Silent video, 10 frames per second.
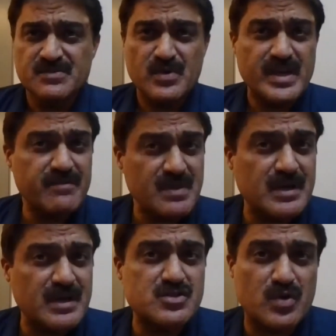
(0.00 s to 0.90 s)
We give
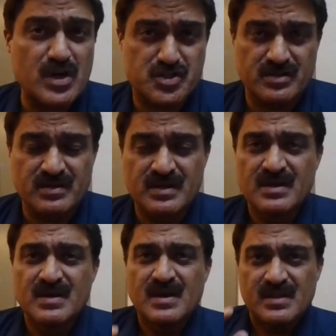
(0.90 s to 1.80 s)
them education.
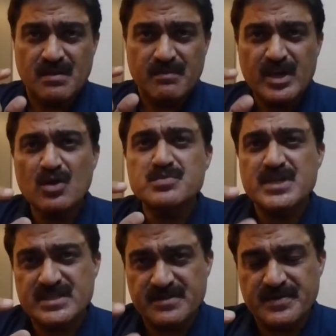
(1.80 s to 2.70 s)
The main
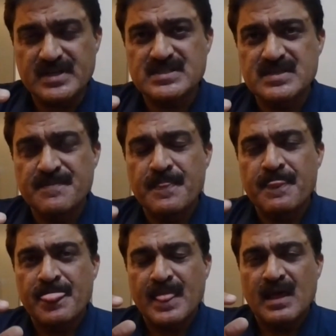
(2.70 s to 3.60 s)
objective is
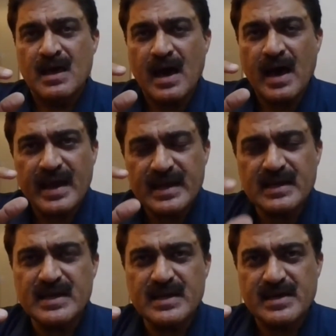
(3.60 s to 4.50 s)

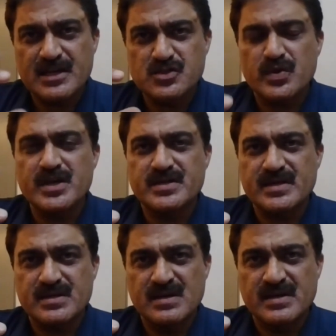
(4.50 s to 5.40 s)
highly
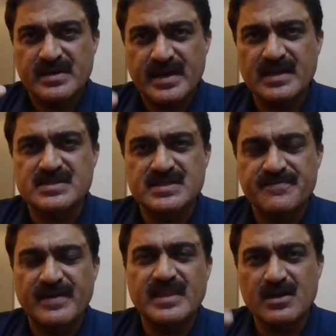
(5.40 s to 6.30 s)
educated
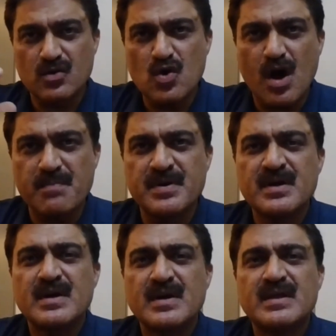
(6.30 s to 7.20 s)
kids, when they grow
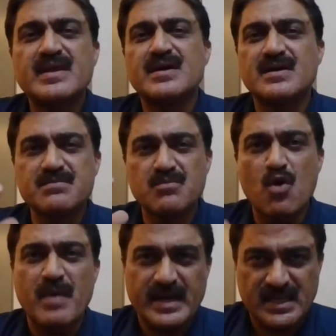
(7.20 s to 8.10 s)
up, they earn
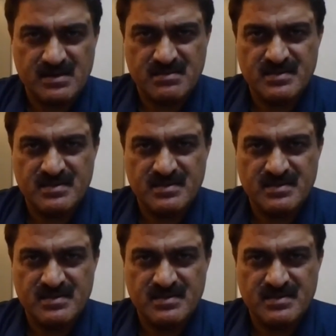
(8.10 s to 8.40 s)
more money.